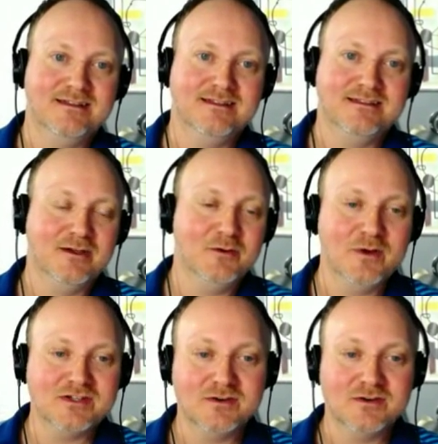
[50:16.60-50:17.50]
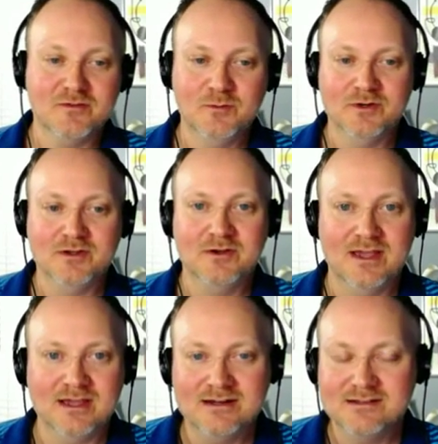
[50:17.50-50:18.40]
Go register if you want to go hang
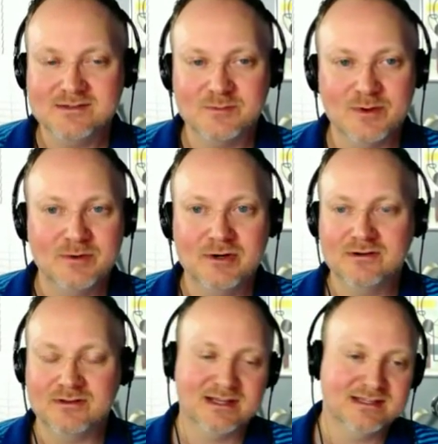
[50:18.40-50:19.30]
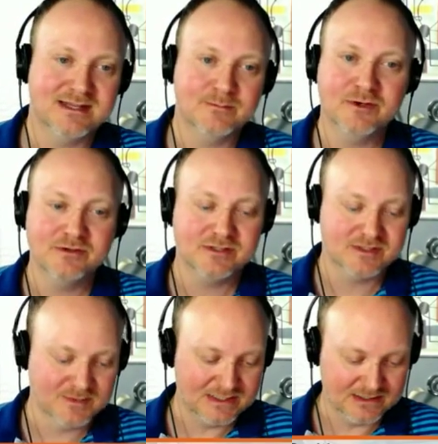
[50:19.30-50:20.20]
out at this webinar. Like I said, I'm going to go into some
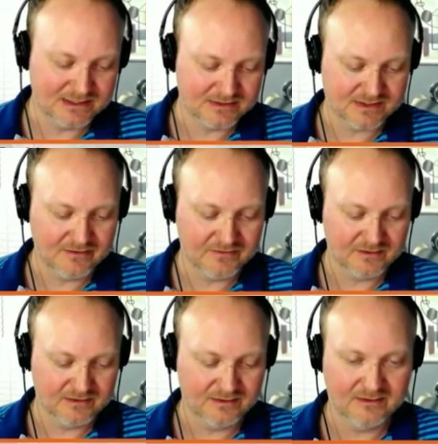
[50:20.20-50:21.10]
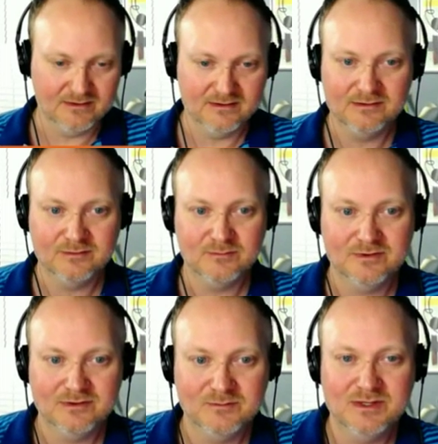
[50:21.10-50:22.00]
detail stuff, and it'll
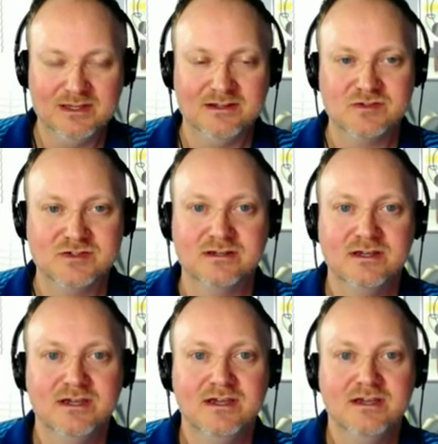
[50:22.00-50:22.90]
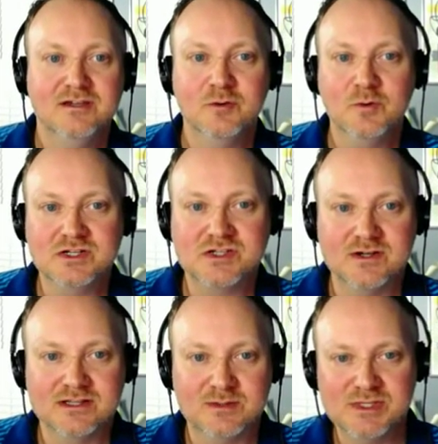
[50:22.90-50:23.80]
be kind of interesting. Go register at
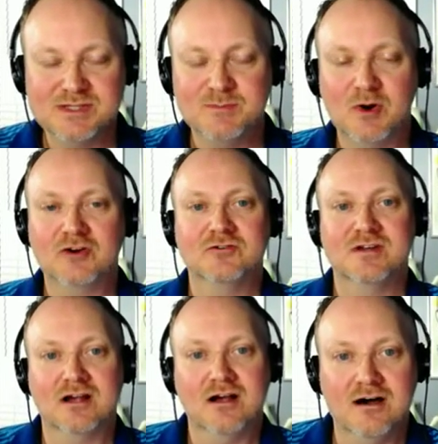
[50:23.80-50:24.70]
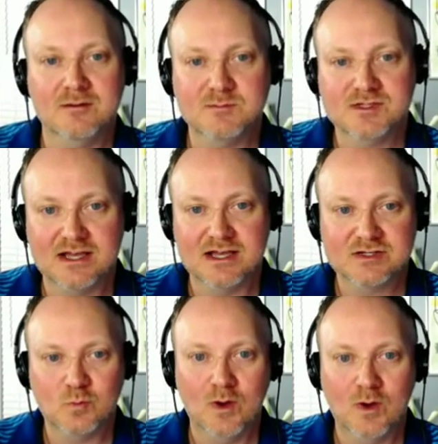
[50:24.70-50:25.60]

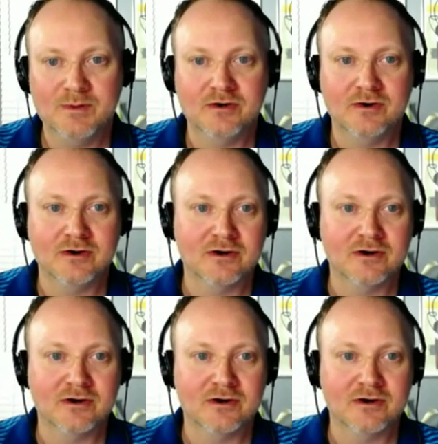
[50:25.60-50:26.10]
thebusymarketer.com/webinar.